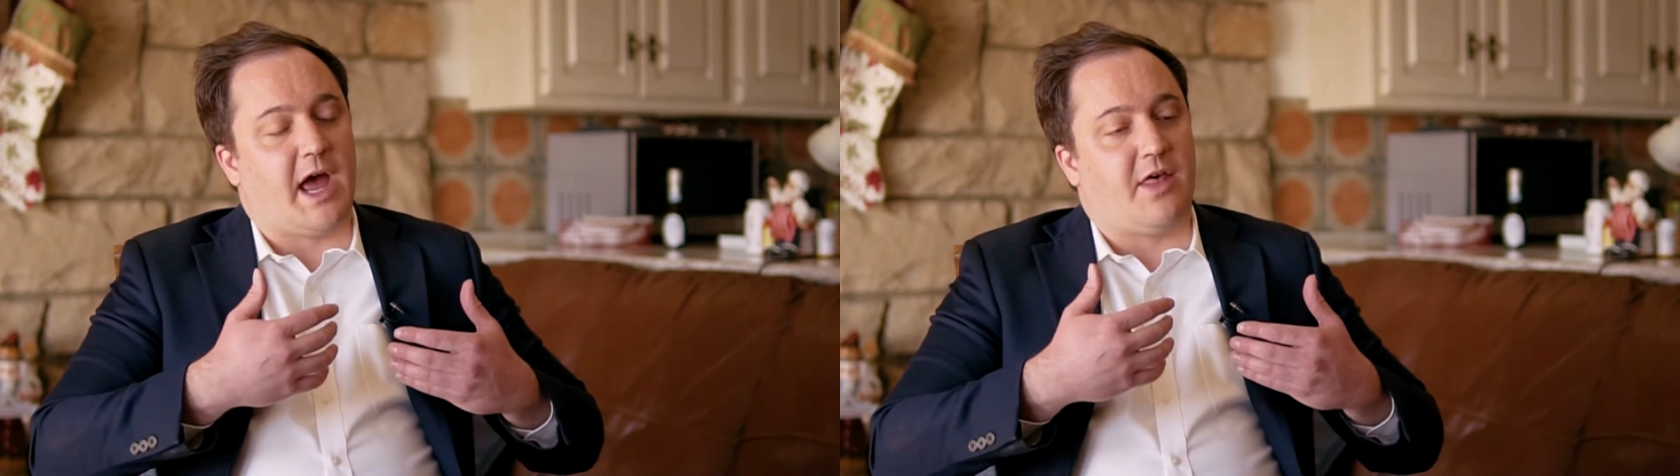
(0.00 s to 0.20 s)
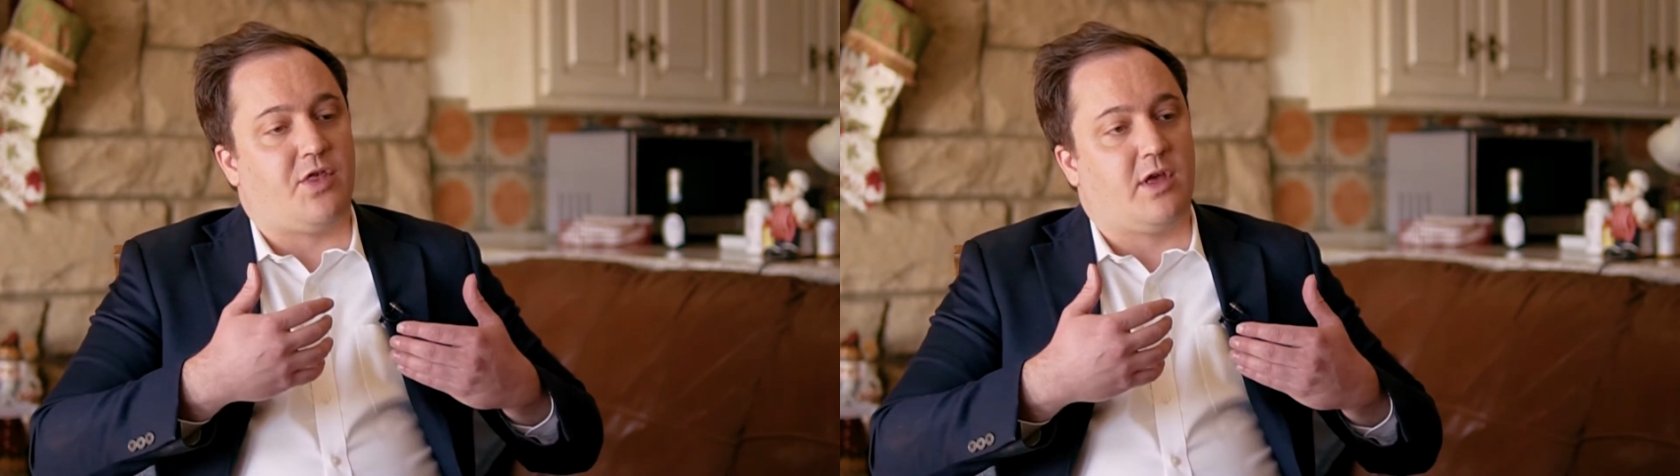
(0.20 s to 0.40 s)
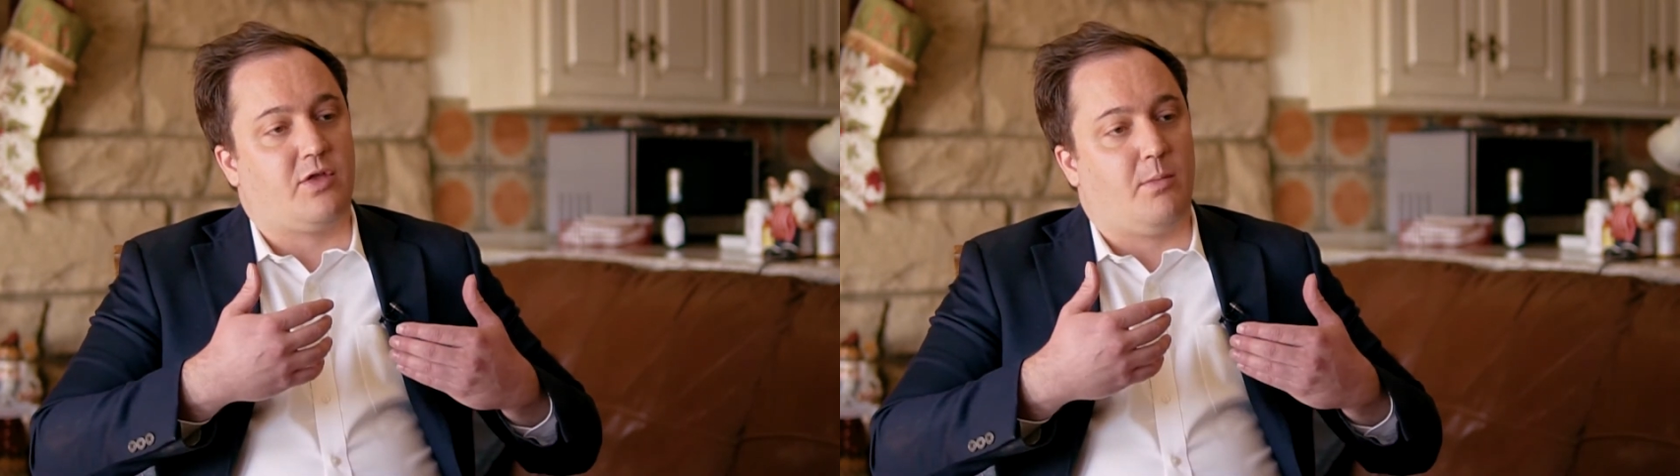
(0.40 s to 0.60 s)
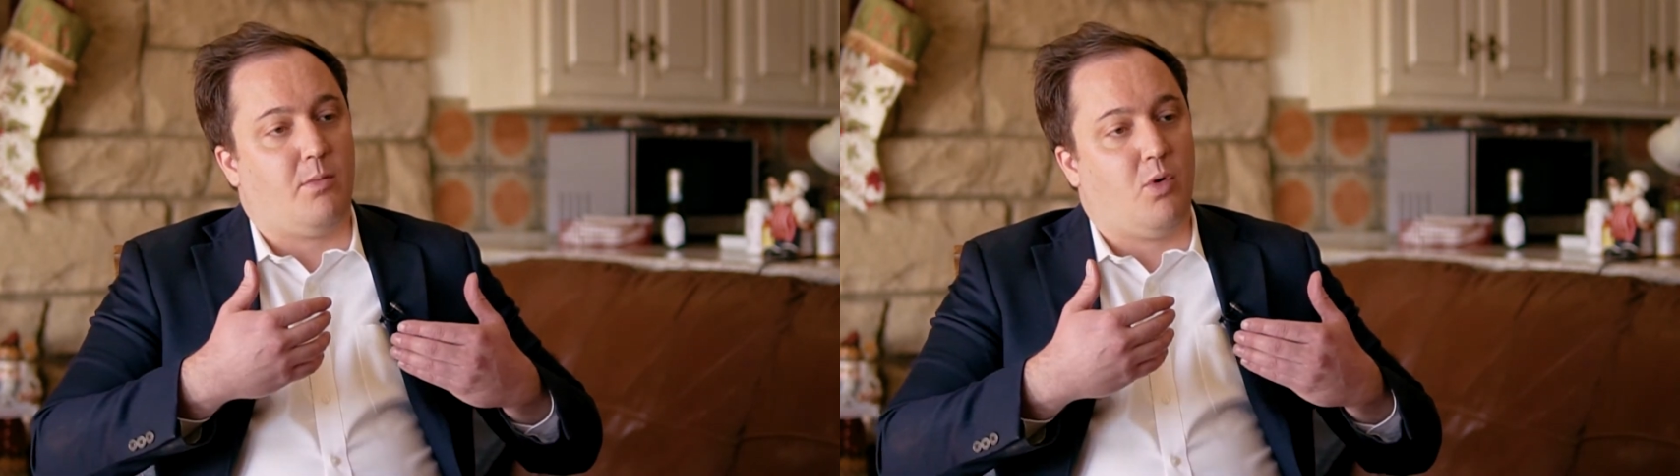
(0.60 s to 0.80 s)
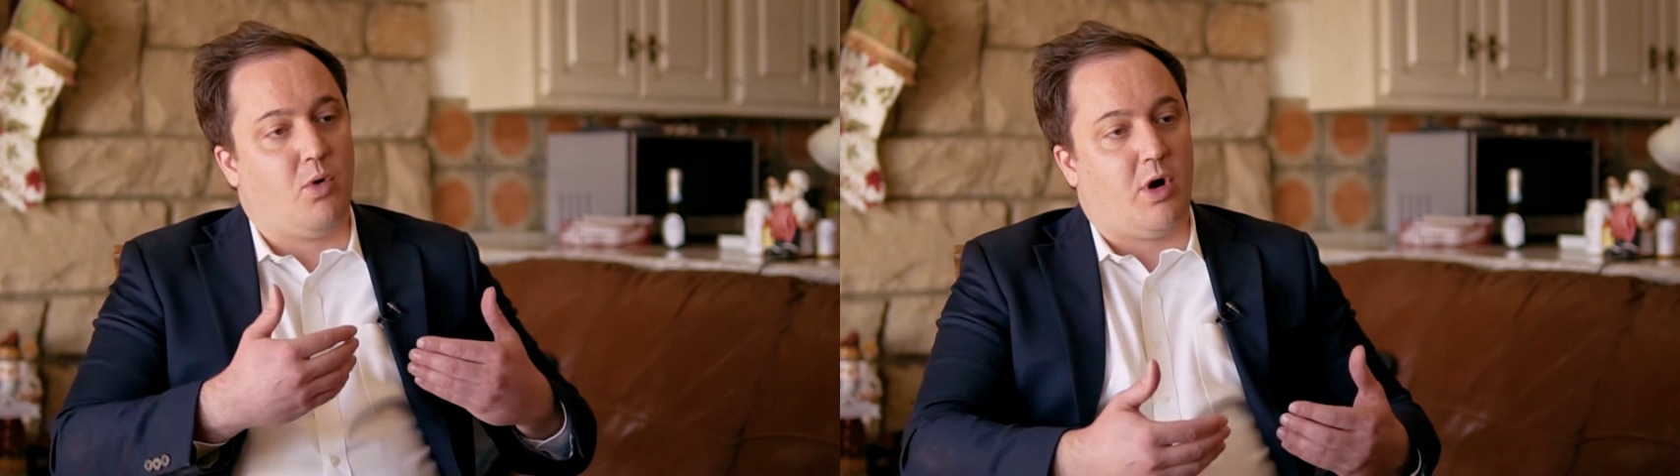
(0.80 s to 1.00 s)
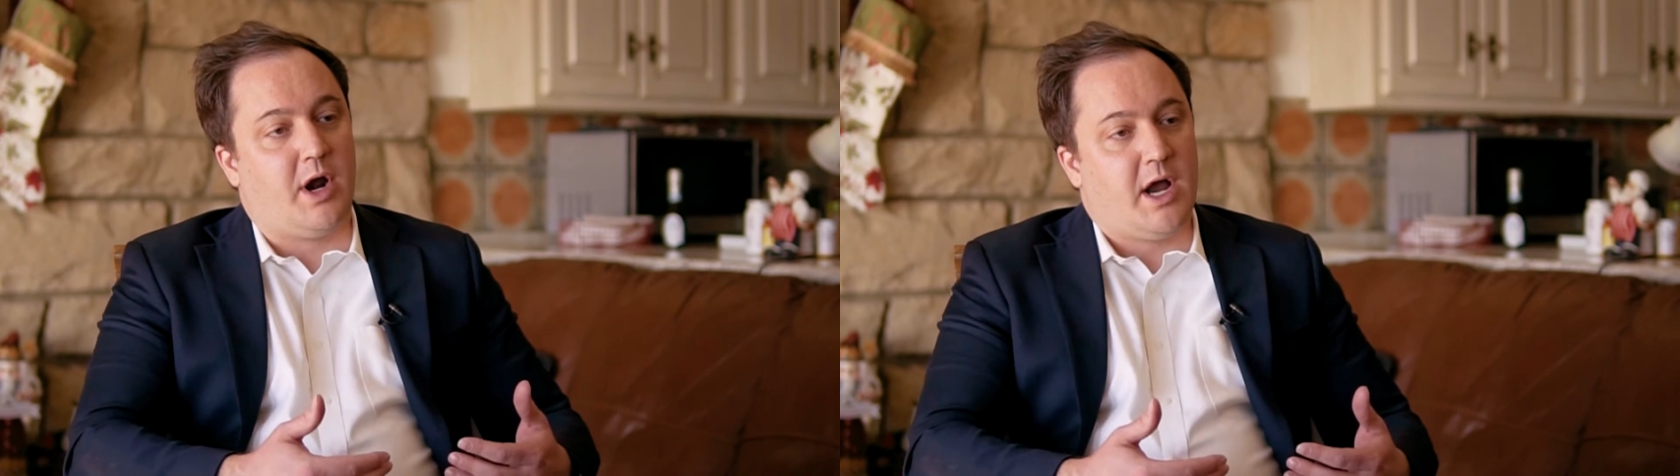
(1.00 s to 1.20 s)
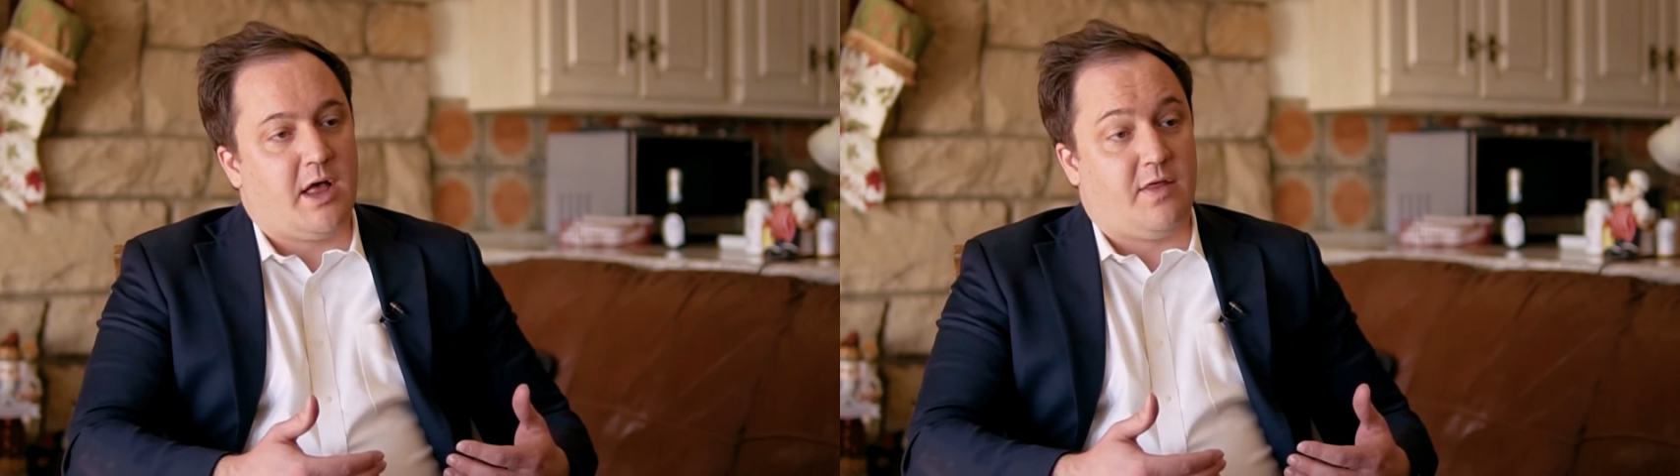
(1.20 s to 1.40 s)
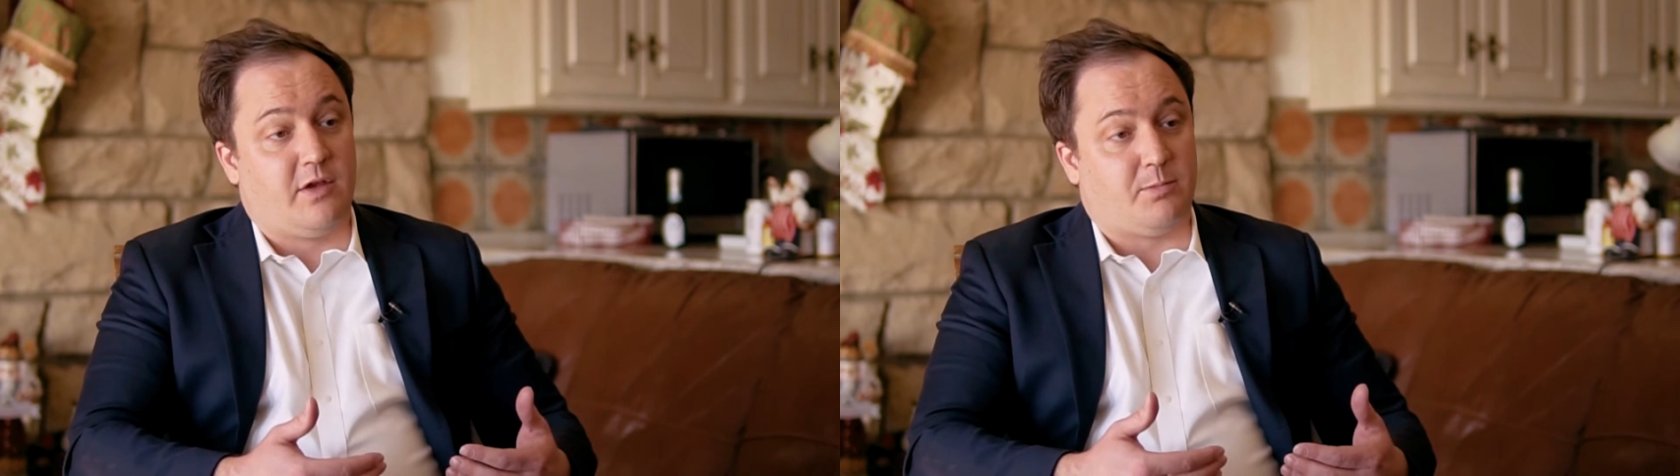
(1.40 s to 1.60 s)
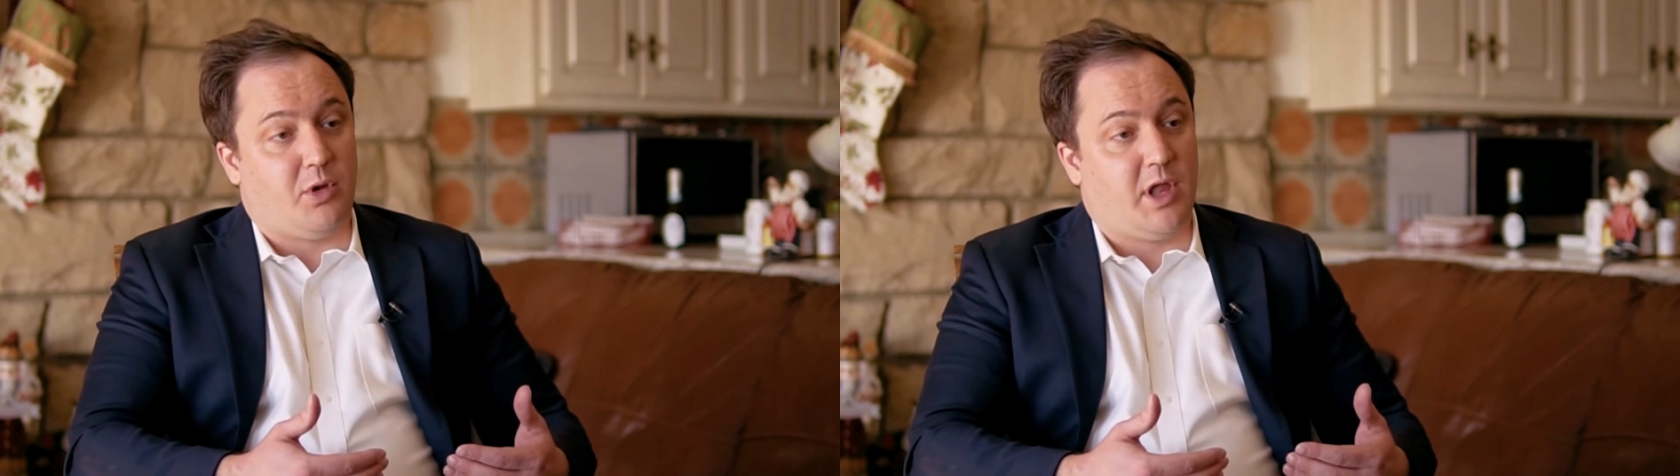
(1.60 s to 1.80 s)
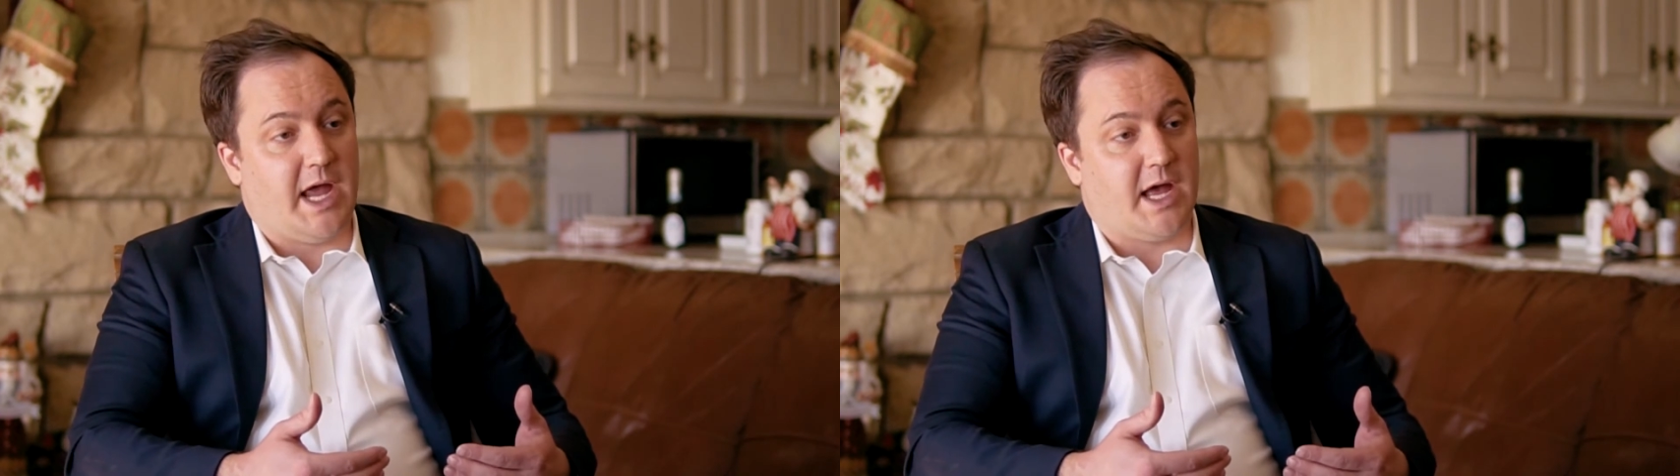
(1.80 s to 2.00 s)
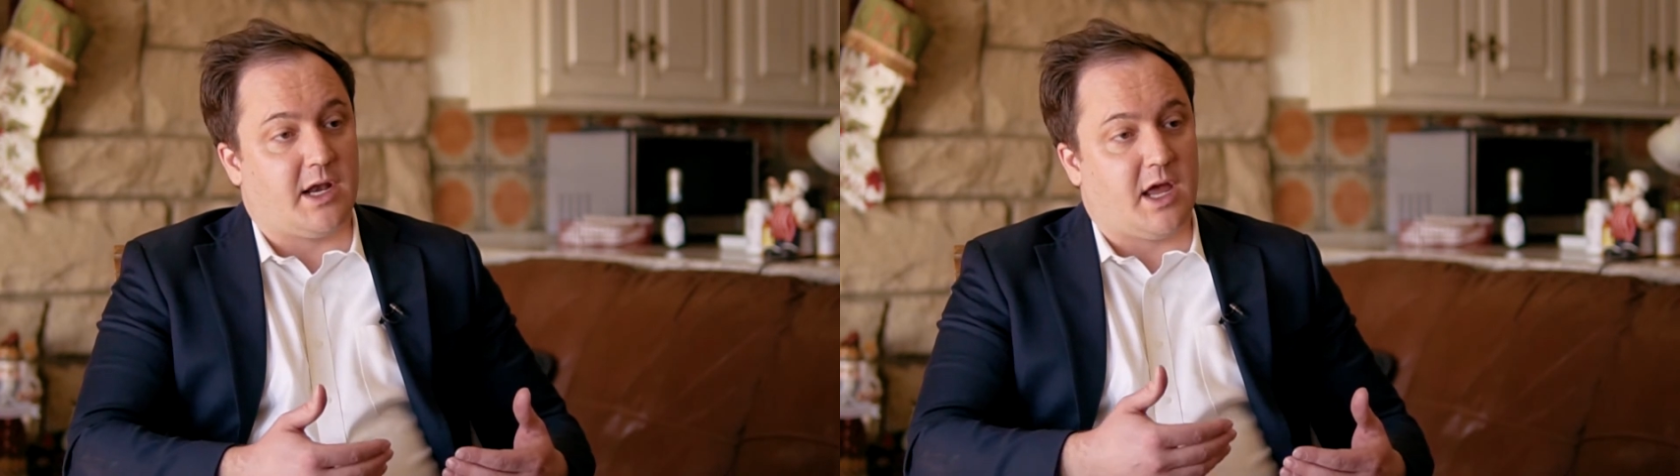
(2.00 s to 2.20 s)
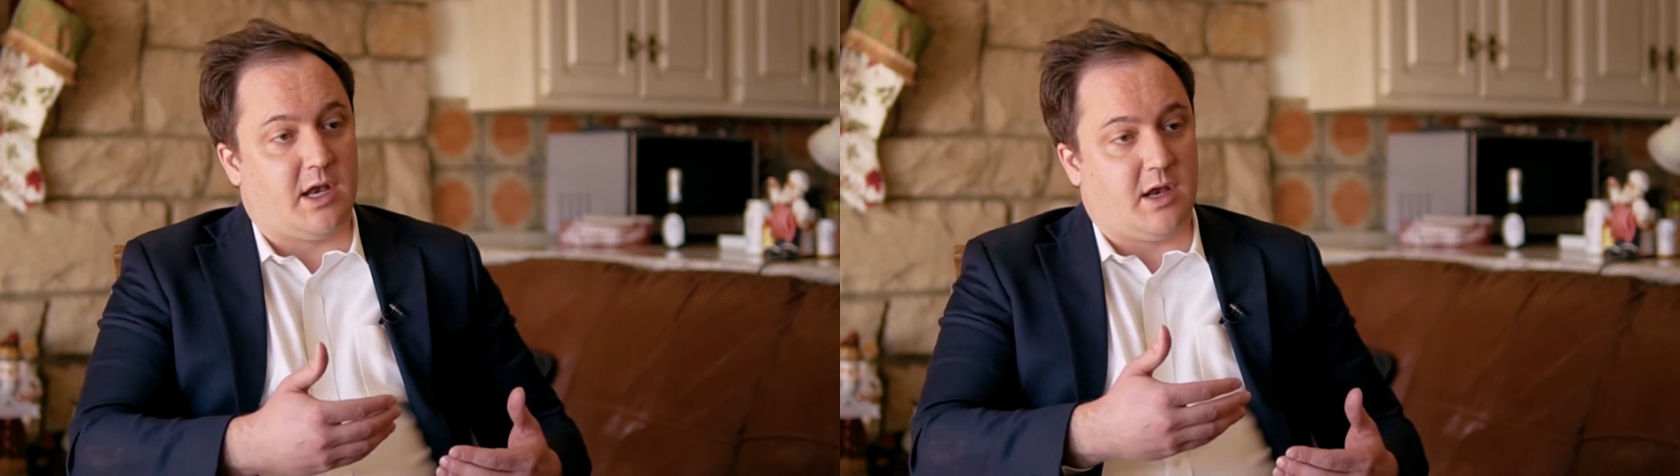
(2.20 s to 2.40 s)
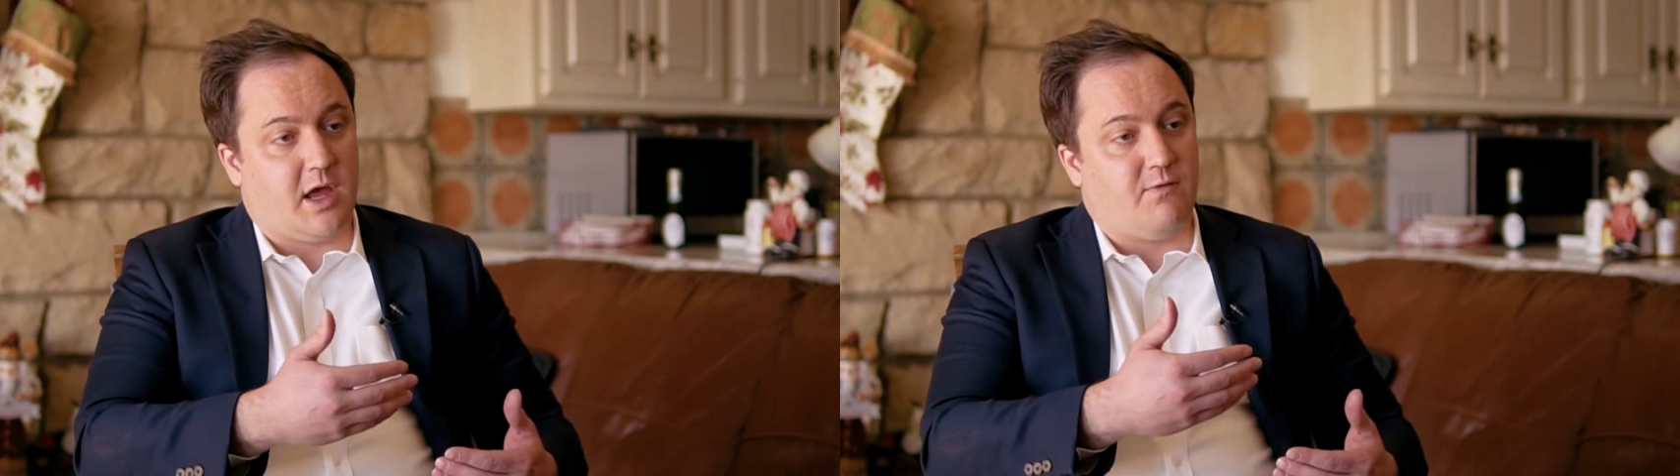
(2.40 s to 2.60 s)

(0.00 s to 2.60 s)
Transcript: I think the more this plan can